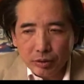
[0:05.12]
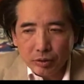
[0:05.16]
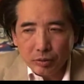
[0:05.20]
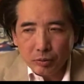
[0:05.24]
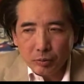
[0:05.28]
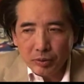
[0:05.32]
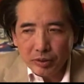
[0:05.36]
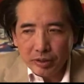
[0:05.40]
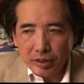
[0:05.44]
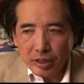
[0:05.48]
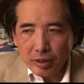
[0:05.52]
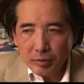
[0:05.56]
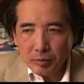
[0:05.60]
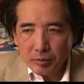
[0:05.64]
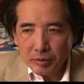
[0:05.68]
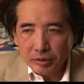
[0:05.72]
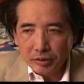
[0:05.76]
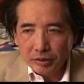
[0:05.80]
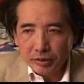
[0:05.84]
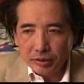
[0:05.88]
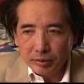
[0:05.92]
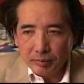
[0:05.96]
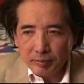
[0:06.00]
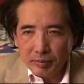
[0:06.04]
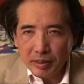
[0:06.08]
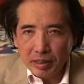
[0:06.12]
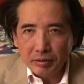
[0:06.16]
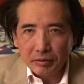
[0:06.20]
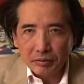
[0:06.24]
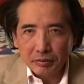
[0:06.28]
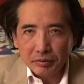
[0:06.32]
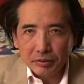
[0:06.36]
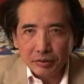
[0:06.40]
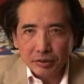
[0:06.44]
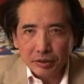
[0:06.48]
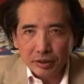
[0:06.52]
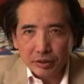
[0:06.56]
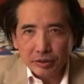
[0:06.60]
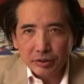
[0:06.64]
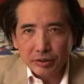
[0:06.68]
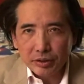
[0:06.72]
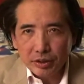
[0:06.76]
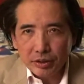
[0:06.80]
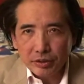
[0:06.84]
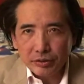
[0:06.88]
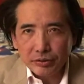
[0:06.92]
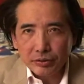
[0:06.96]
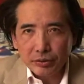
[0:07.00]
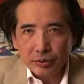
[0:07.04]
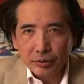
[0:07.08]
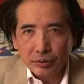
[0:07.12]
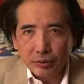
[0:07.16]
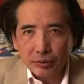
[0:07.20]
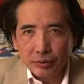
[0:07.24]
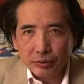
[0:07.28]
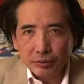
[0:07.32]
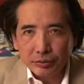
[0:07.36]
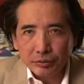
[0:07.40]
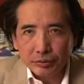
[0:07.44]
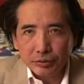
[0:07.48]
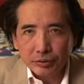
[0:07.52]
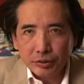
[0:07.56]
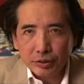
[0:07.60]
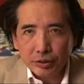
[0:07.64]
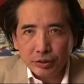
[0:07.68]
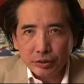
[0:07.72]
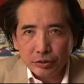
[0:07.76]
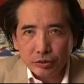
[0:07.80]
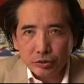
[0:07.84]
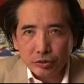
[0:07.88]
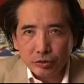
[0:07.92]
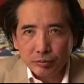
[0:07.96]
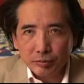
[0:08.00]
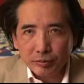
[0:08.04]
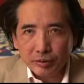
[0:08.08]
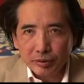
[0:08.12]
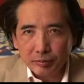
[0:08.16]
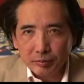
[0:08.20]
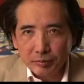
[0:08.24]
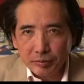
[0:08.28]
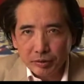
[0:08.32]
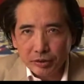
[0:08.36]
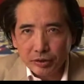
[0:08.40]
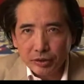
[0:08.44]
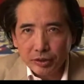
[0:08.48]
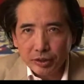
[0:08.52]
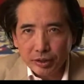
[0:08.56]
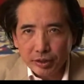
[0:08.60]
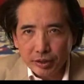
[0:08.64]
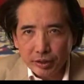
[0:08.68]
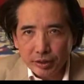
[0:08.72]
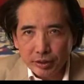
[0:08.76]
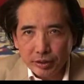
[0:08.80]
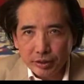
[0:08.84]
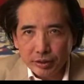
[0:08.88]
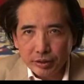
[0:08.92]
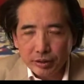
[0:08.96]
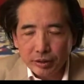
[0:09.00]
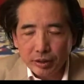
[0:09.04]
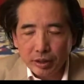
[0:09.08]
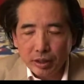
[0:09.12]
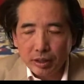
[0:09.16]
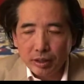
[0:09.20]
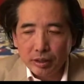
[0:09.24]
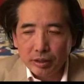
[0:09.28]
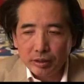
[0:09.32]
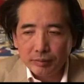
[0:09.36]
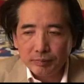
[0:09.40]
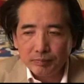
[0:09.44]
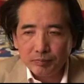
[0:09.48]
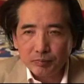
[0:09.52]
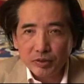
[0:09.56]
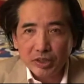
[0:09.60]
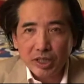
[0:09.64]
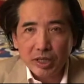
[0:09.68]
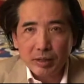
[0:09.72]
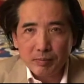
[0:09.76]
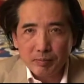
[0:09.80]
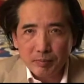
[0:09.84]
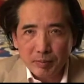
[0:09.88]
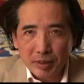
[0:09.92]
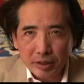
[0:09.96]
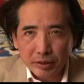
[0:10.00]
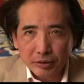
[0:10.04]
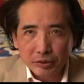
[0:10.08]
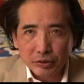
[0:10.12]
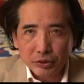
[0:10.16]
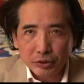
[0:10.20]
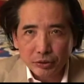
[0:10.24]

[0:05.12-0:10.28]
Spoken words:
when I was about 6 years old, Trungpa Rinpoche came back